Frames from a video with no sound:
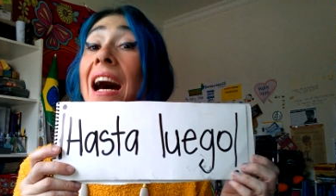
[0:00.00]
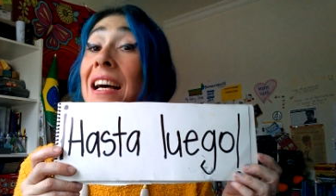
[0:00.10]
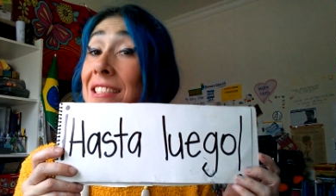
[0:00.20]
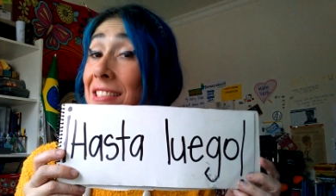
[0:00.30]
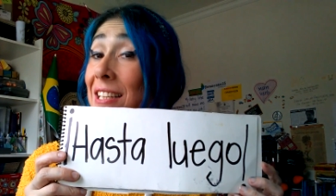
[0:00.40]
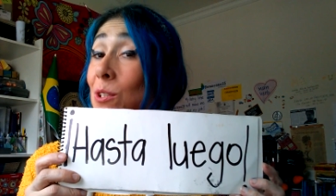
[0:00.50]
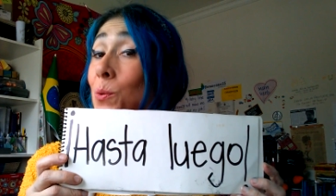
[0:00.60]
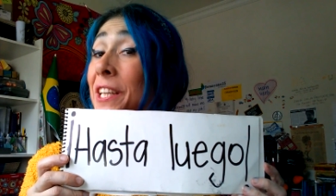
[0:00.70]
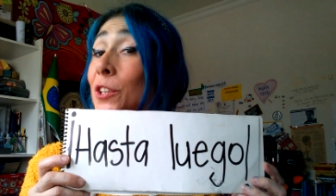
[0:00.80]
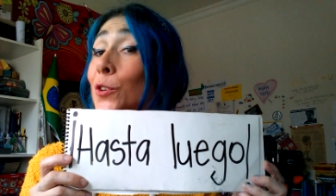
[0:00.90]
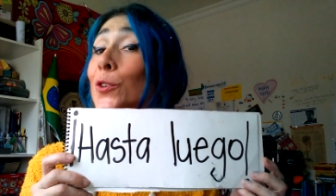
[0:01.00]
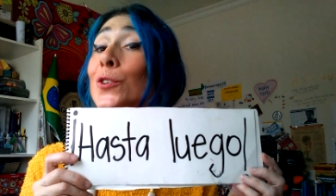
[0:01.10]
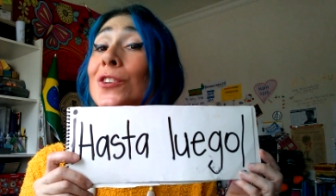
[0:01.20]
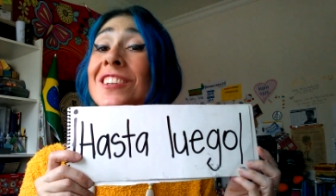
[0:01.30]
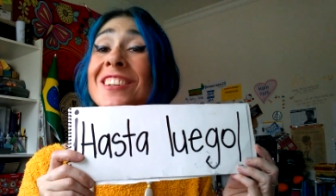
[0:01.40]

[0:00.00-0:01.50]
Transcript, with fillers: hasta luego,